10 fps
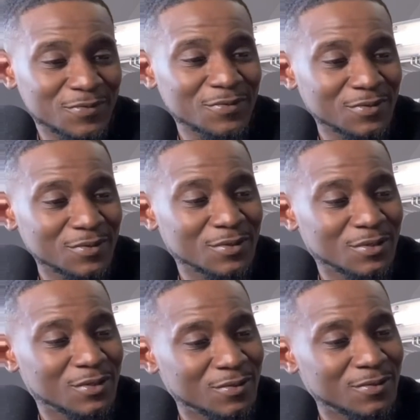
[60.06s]

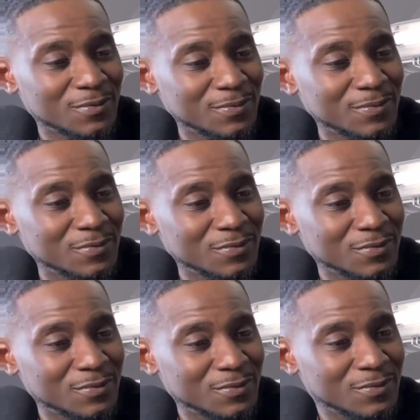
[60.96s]

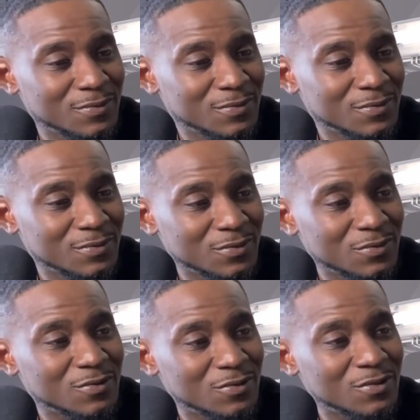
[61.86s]

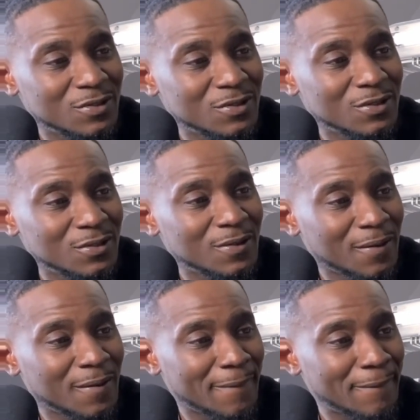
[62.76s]

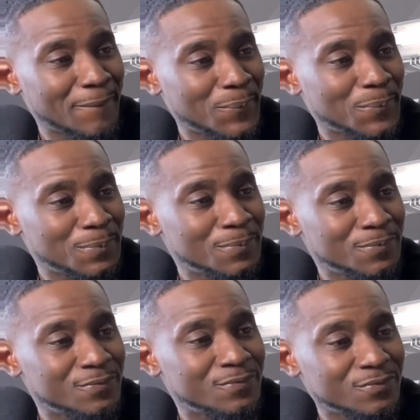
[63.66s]

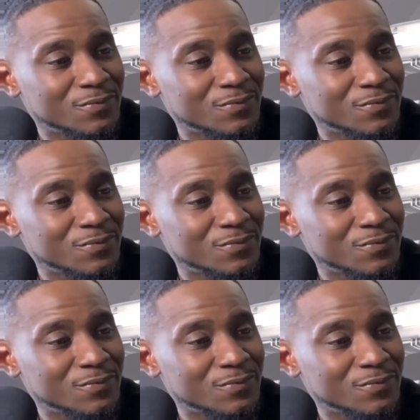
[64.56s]
No words are spoken by the person on screen.